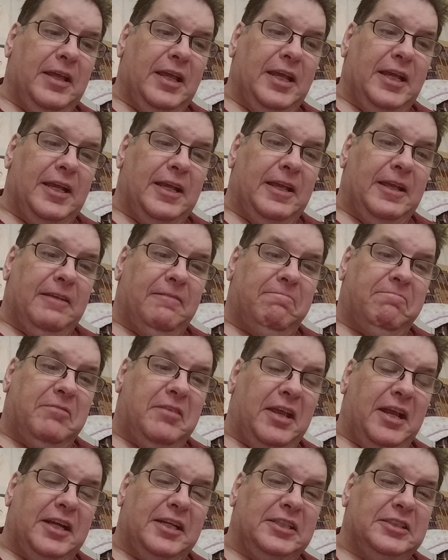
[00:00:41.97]
If
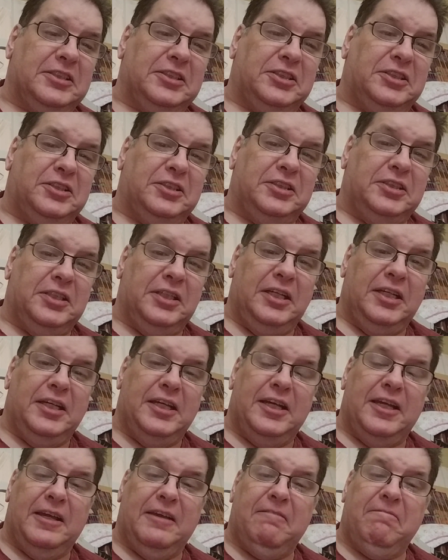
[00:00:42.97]
there's,
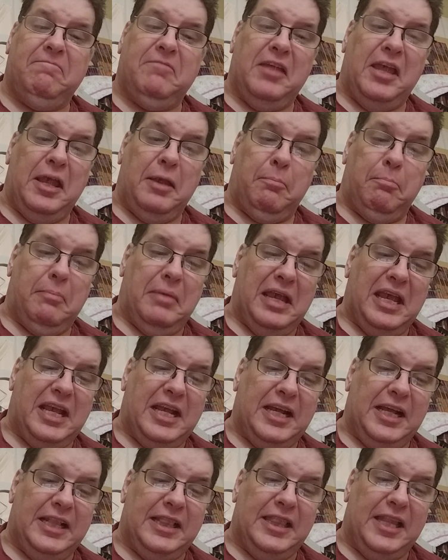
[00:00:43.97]
if they
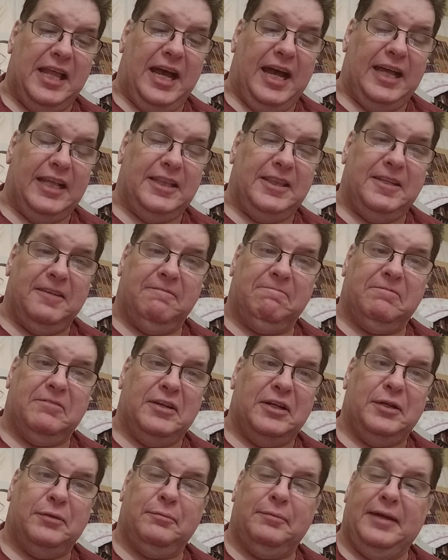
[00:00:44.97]
make a lot of
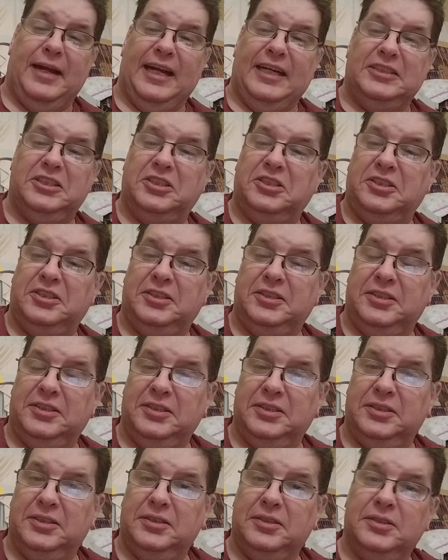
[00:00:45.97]

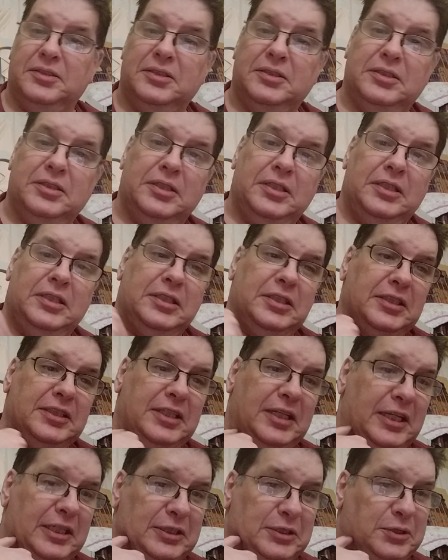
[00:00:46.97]
arrests,
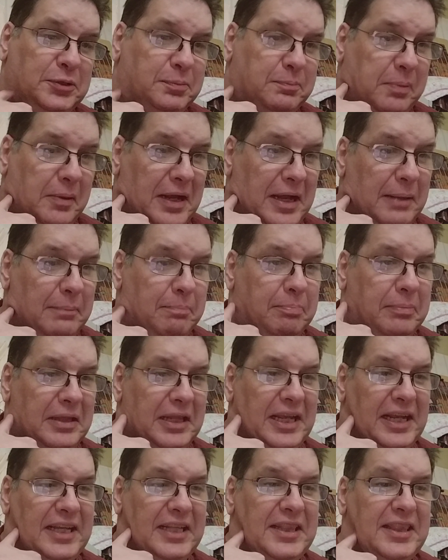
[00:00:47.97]
there's
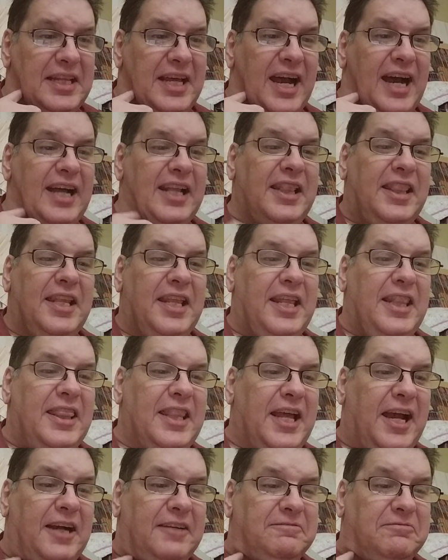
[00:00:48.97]
probably not
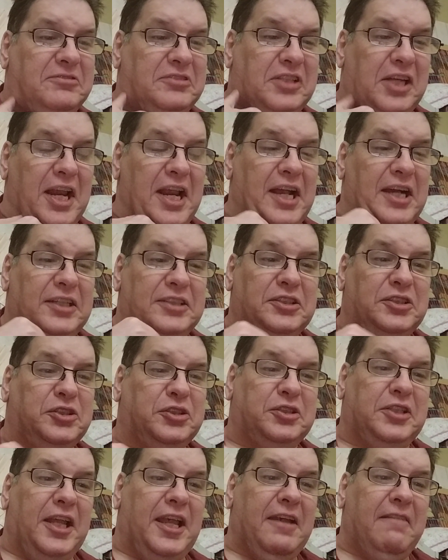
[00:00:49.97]
enough
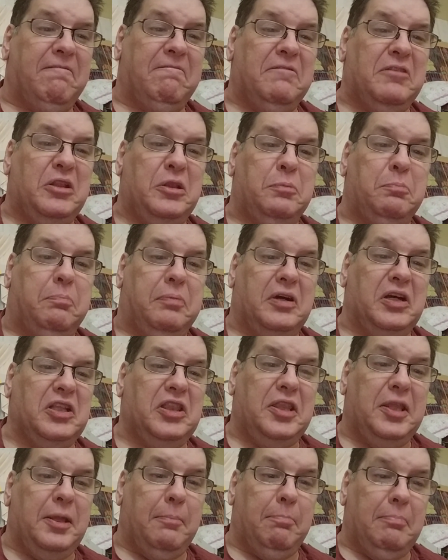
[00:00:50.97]
jails to even
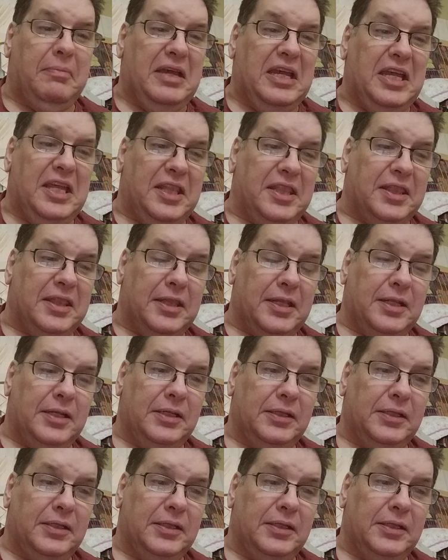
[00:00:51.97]
put them in.